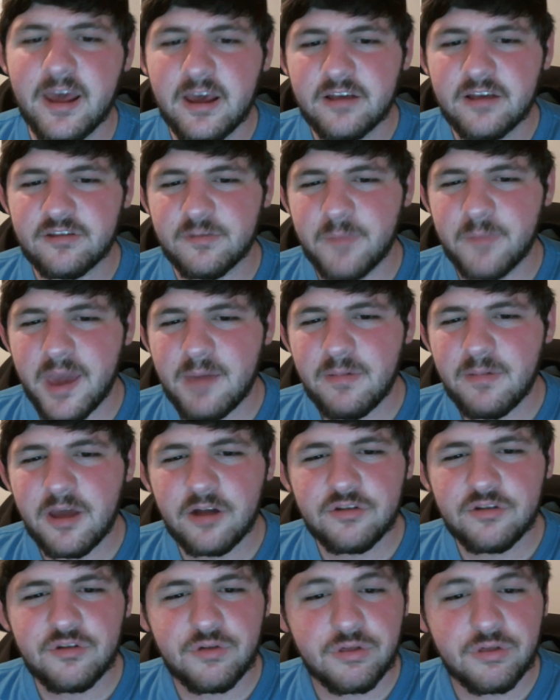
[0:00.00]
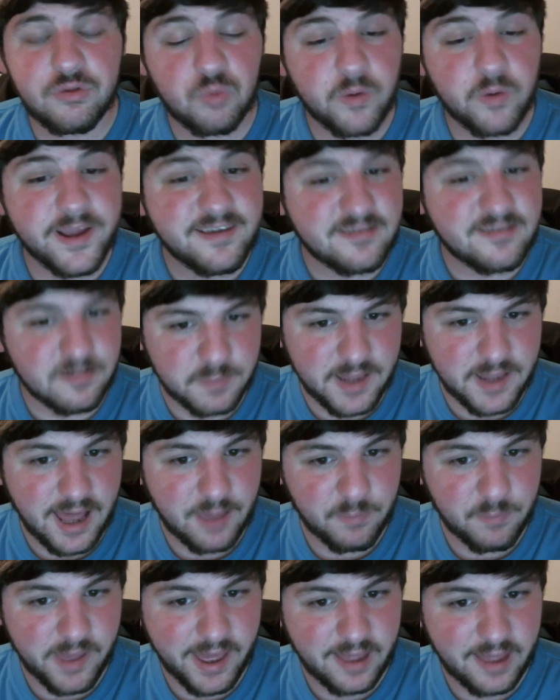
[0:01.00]
So maybe I'll do 3 supply
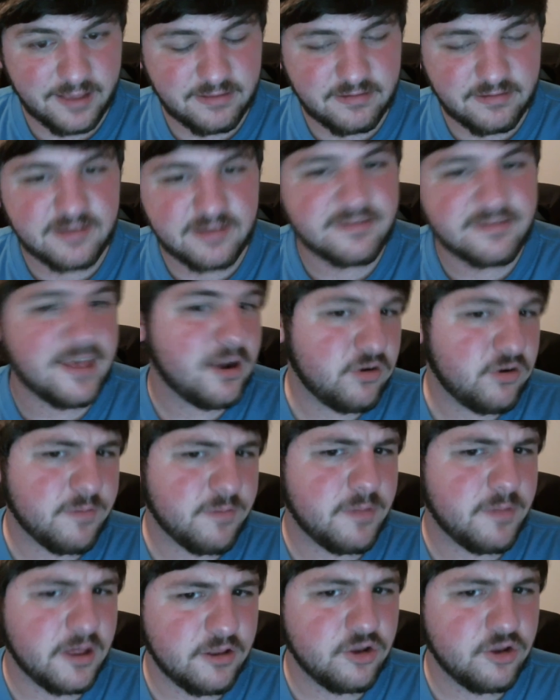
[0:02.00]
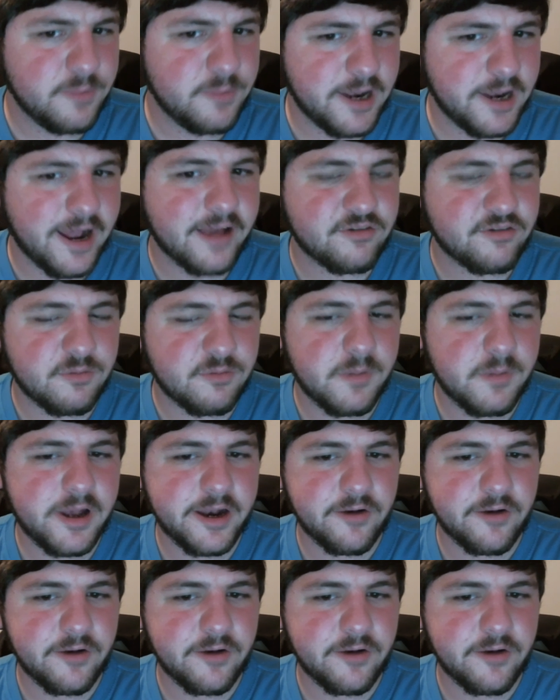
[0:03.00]
pads, because that'll give me a little bit of extra money,